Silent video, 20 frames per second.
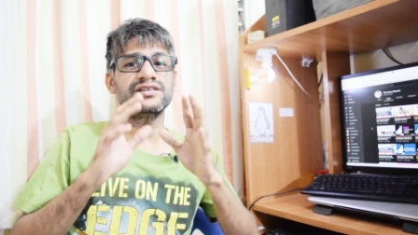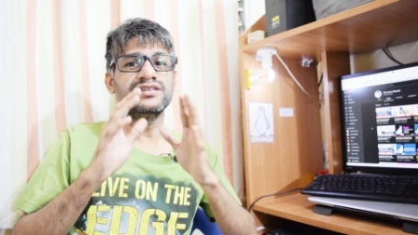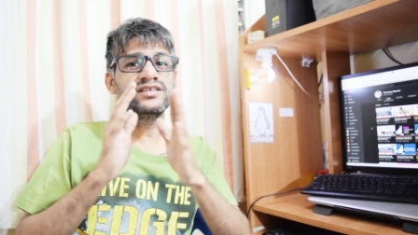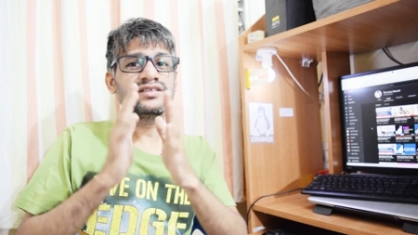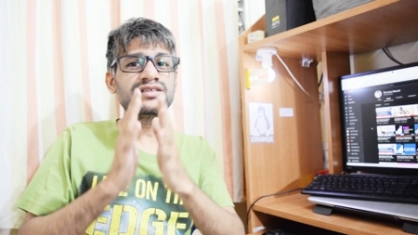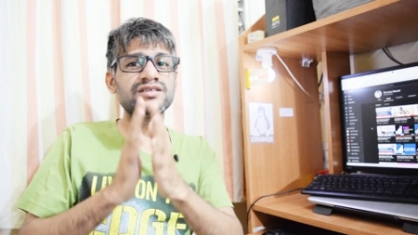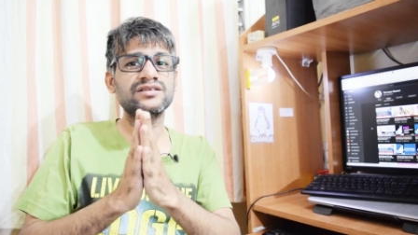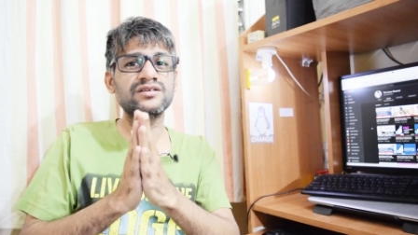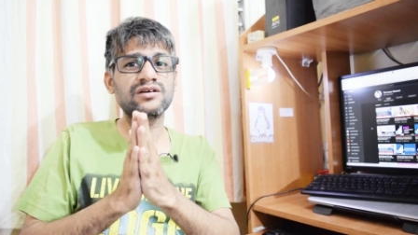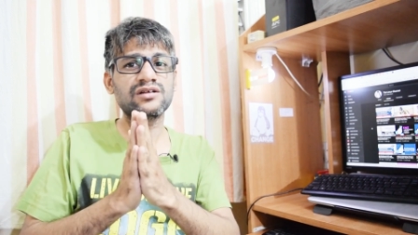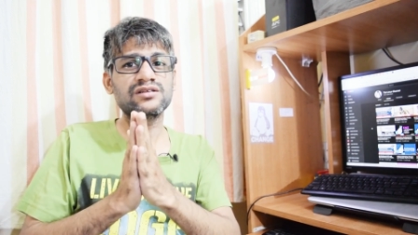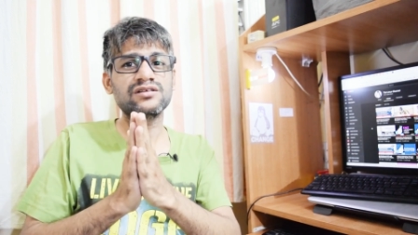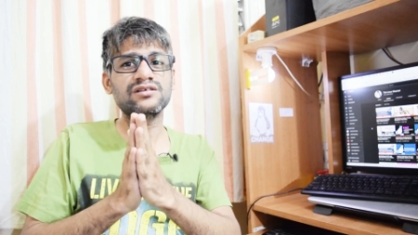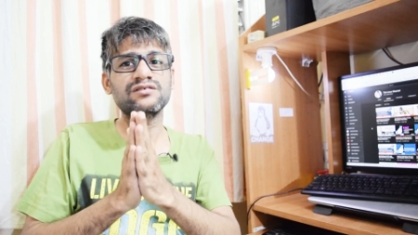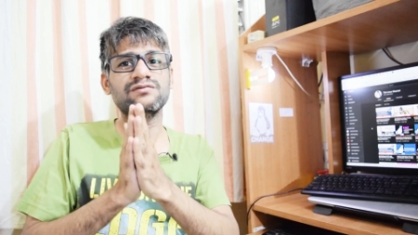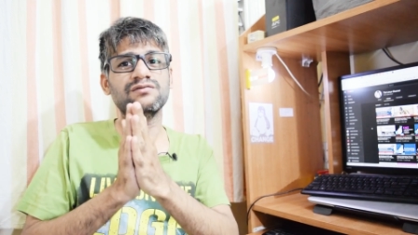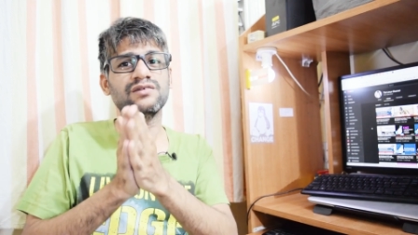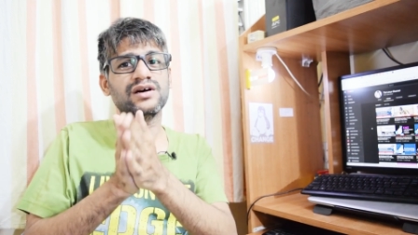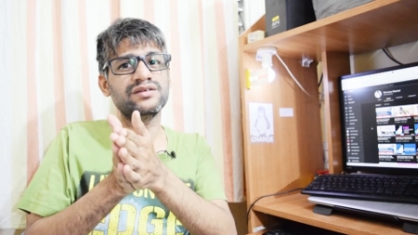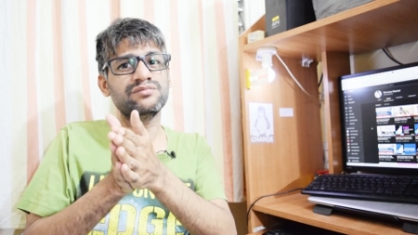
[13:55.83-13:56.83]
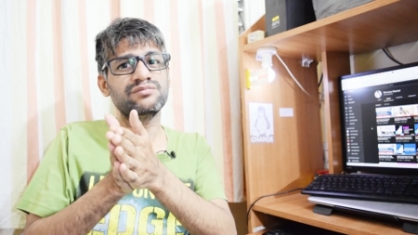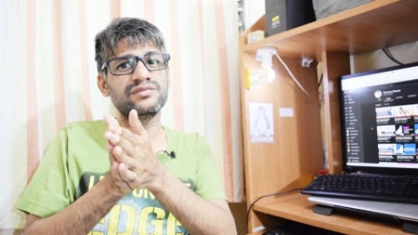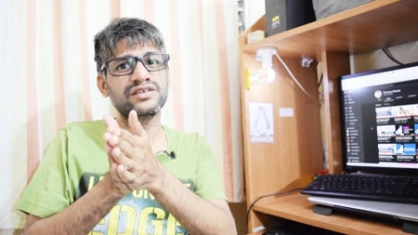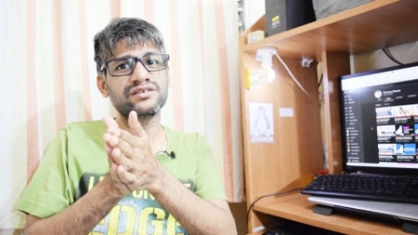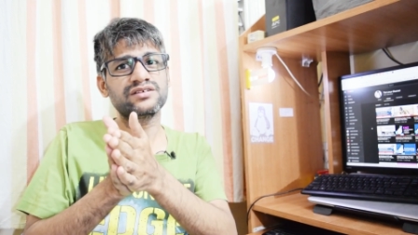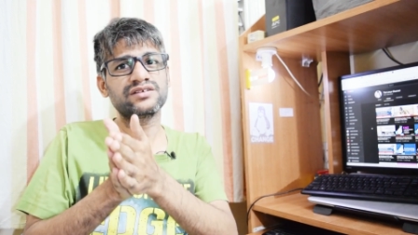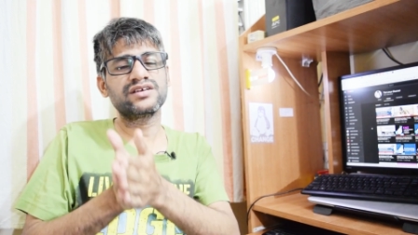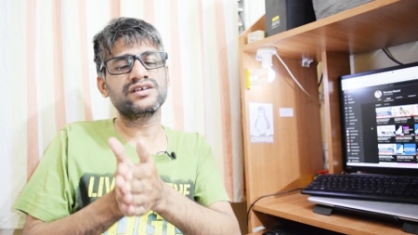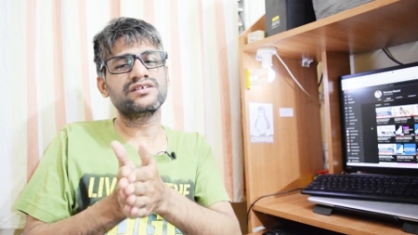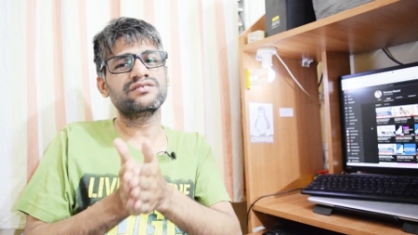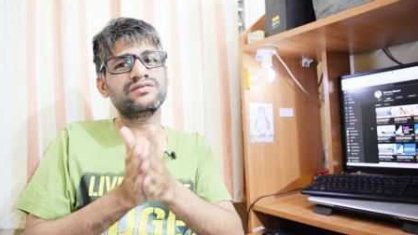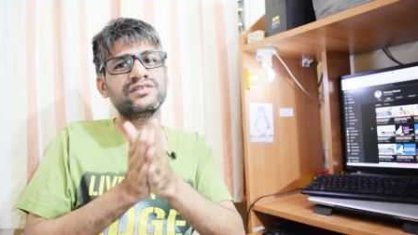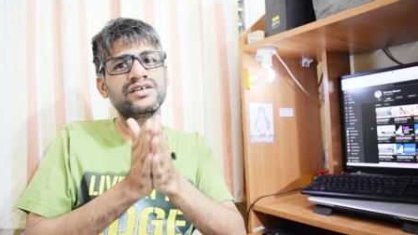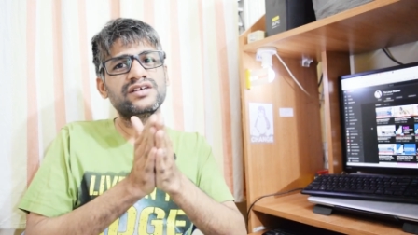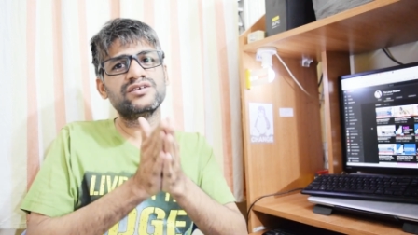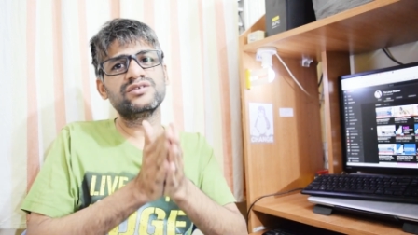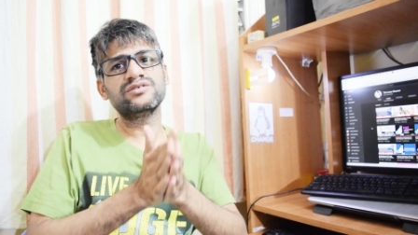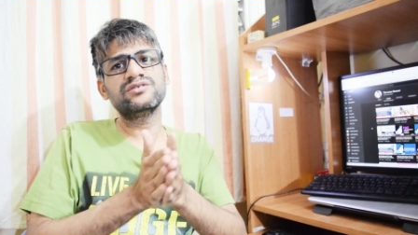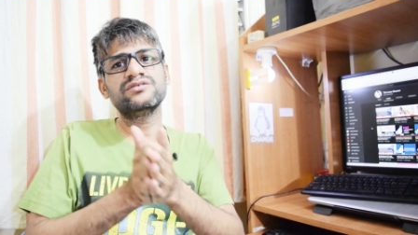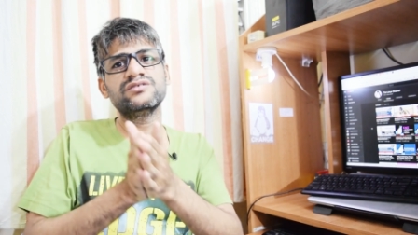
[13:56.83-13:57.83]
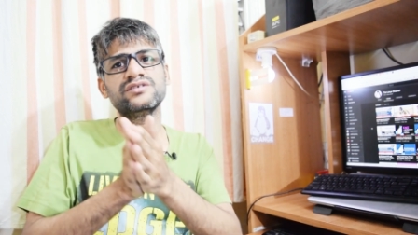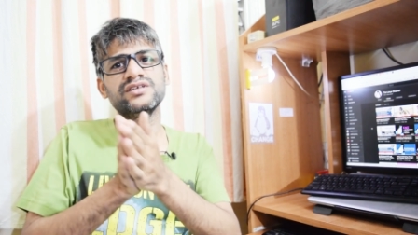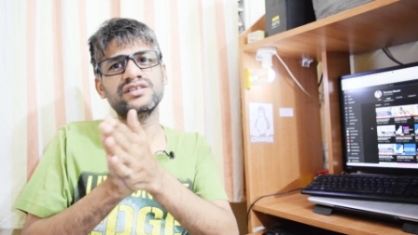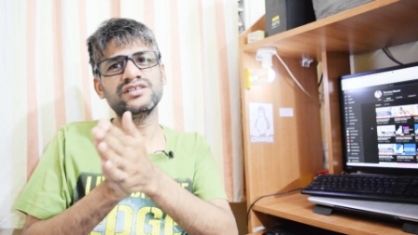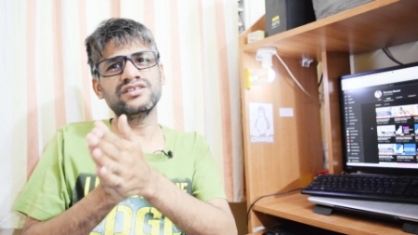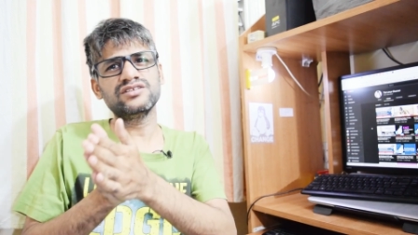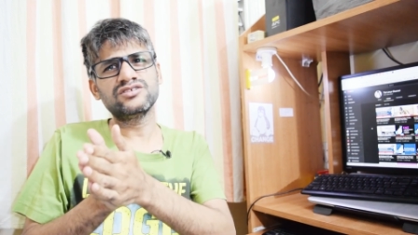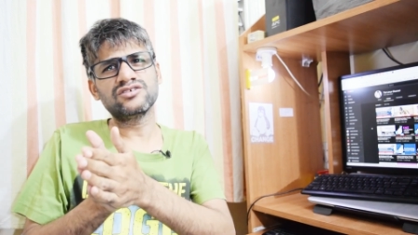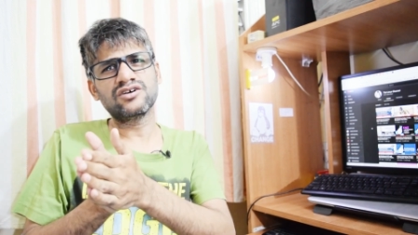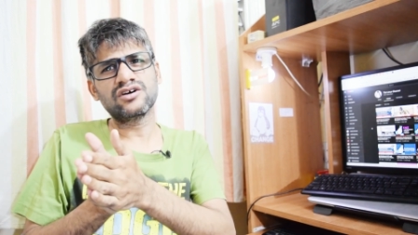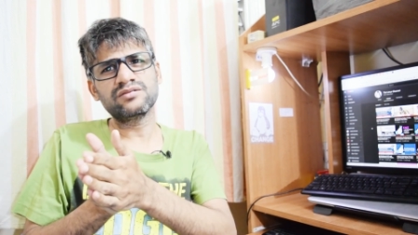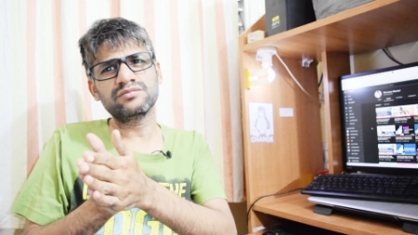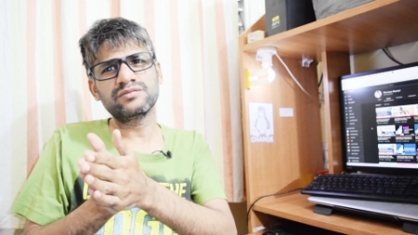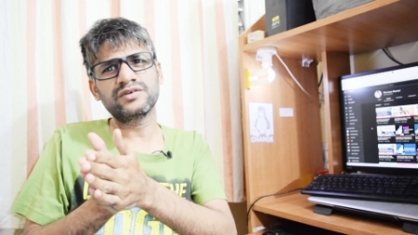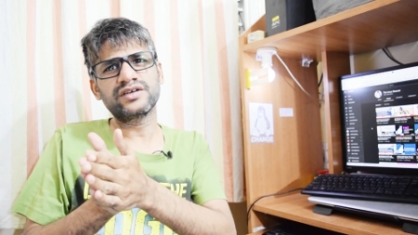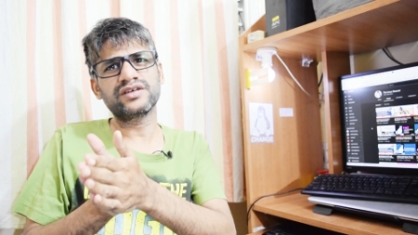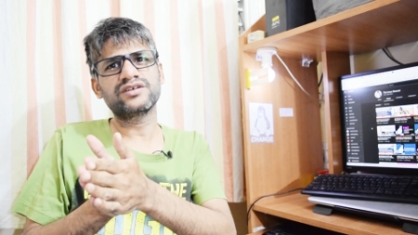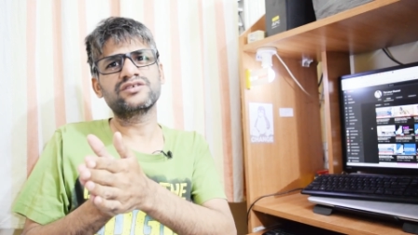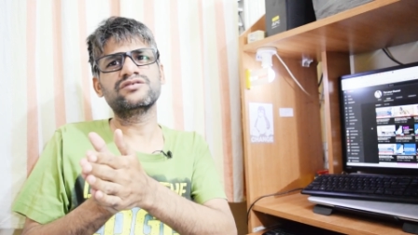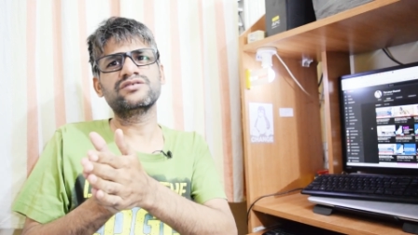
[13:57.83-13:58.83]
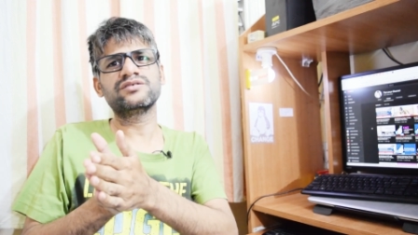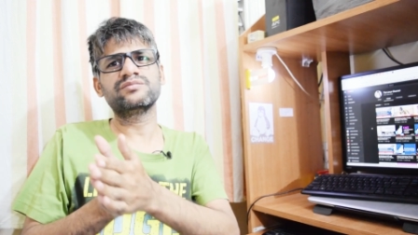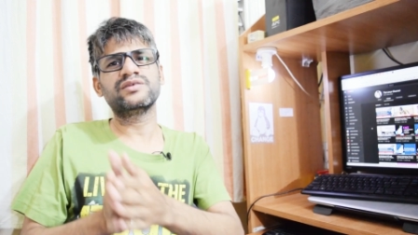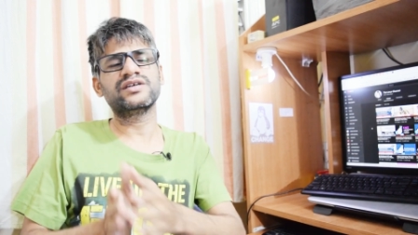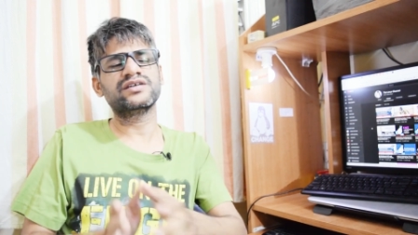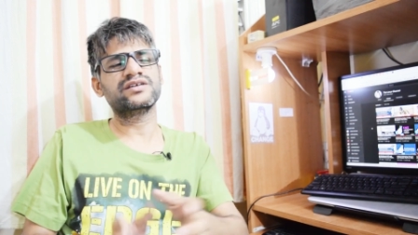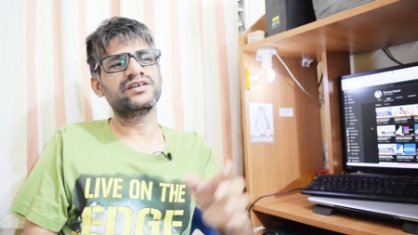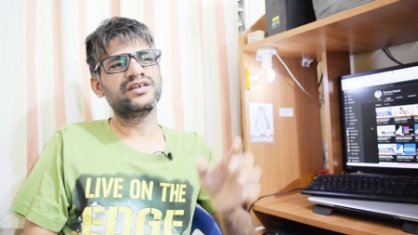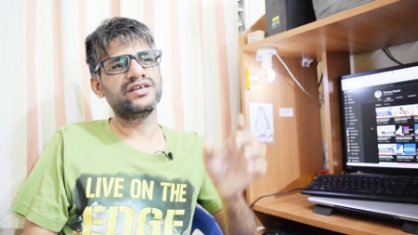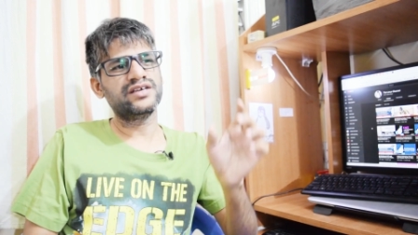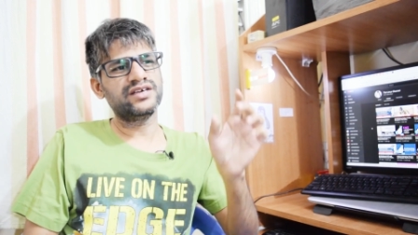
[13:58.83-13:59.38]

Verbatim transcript: This is also one mistake they do in job recruitment.